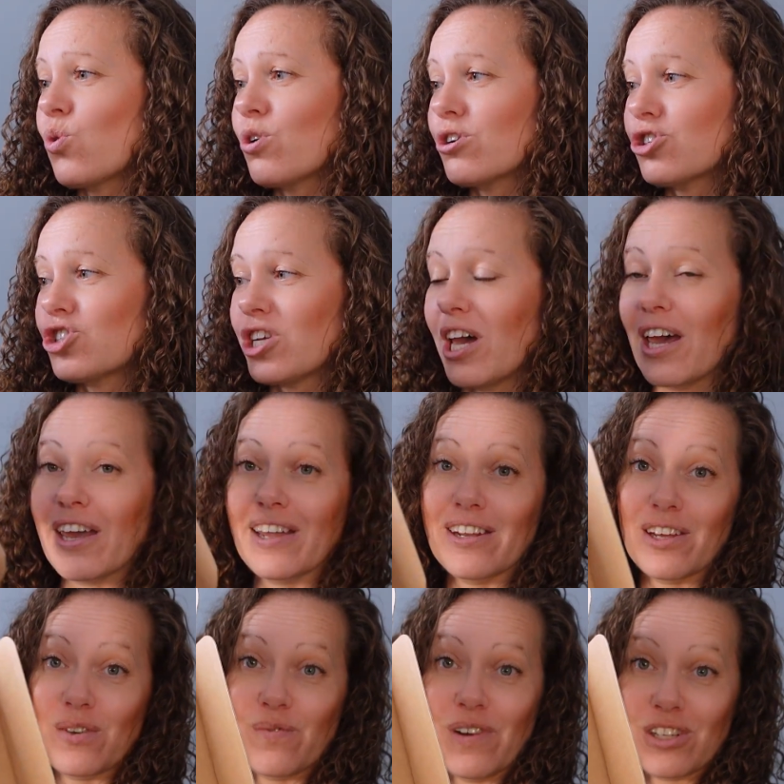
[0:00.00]
or shine,
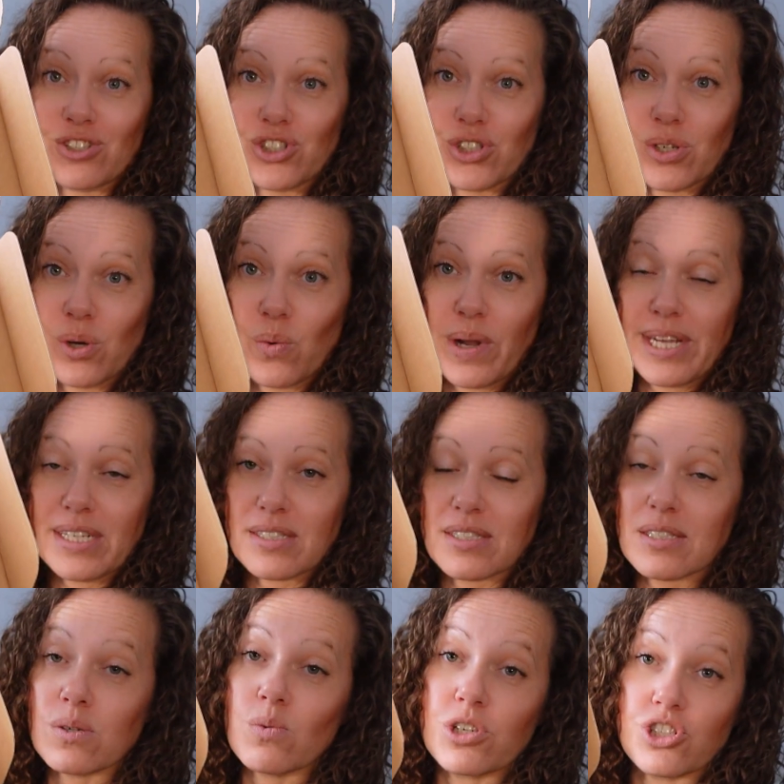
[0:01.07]
adventure
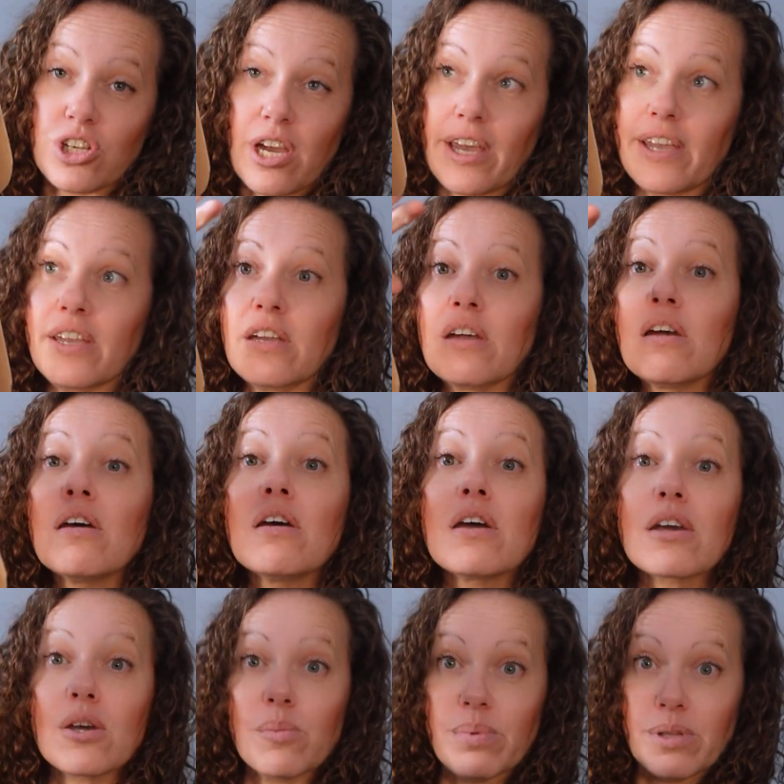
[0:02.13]
awaits, which I
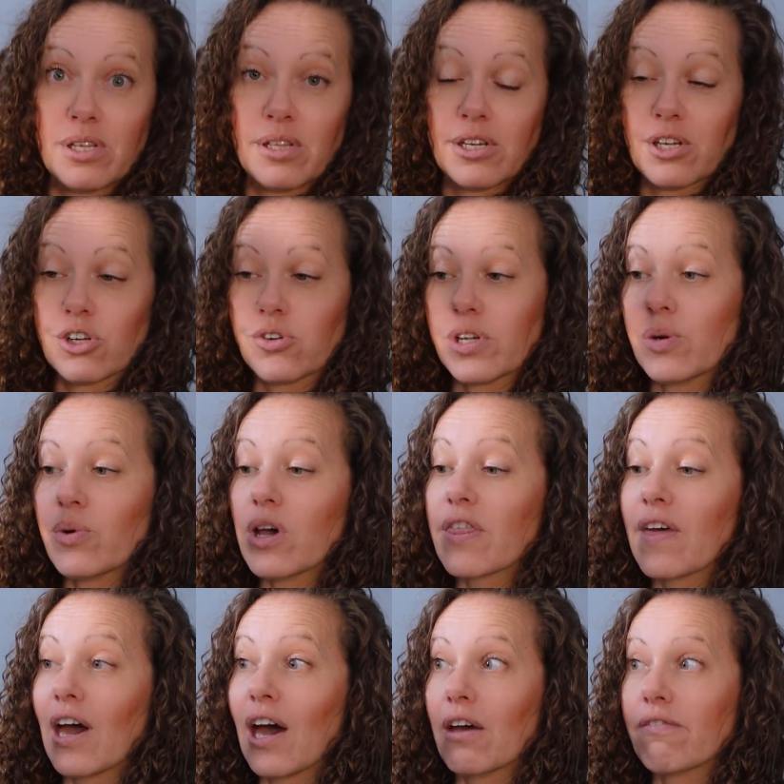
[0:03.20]
completely agree with.
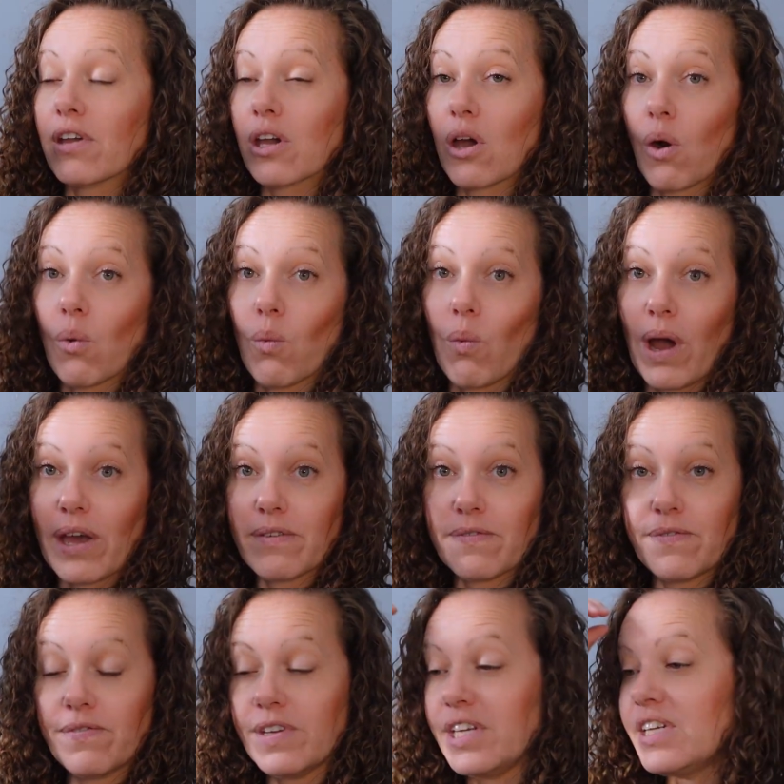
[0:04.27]
Having wet
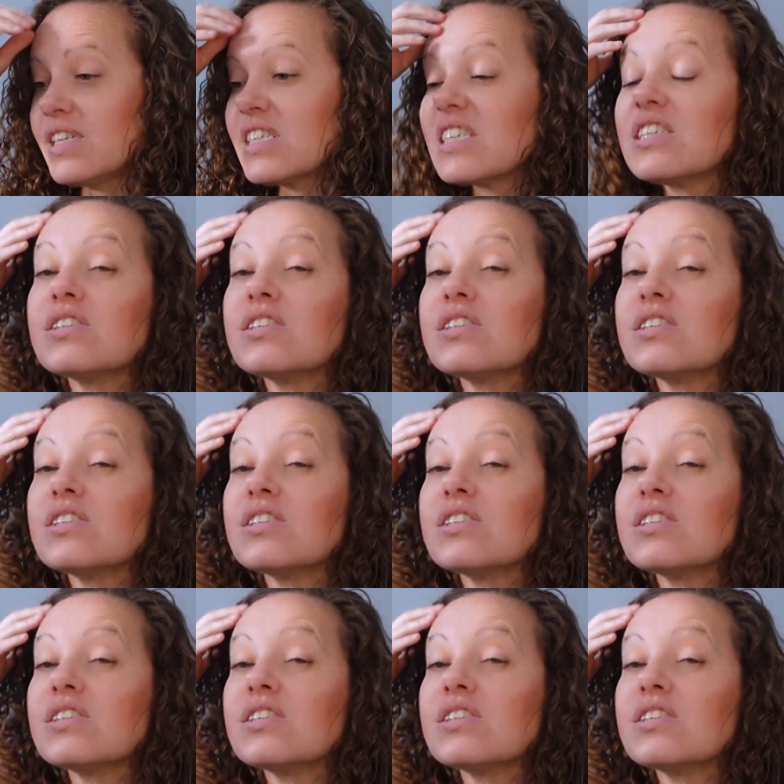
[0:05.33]
feet